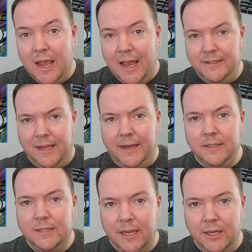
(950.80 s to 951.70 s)
as they
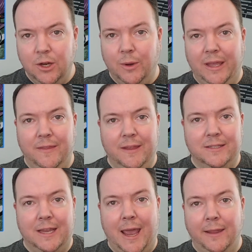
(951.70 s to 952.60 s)
continue in this
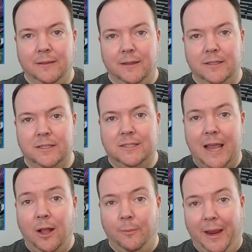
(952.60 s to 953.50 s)
endless
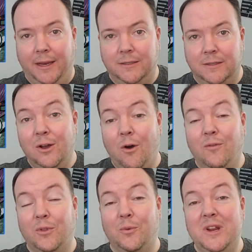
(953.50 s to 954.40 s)
stalemate
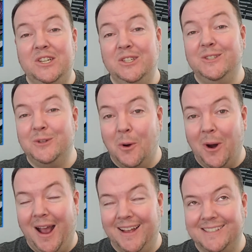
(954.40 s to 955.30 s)
over the region
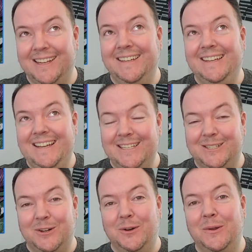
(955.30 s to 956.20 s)
Zoras in
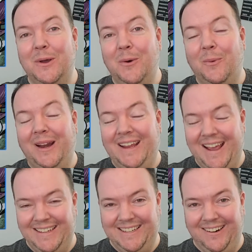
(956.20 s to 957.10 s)
eastern
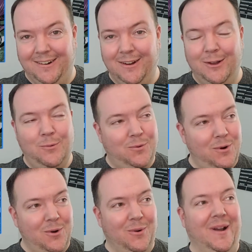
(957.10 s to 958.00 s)
Wynandir.
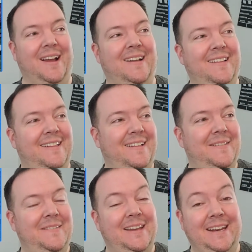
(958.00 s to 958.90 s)
Whew!
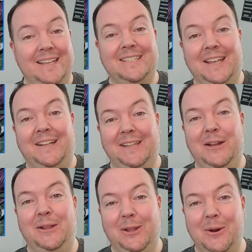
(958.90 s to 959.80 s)
It is like
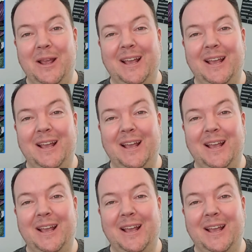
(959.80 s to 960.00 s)
learning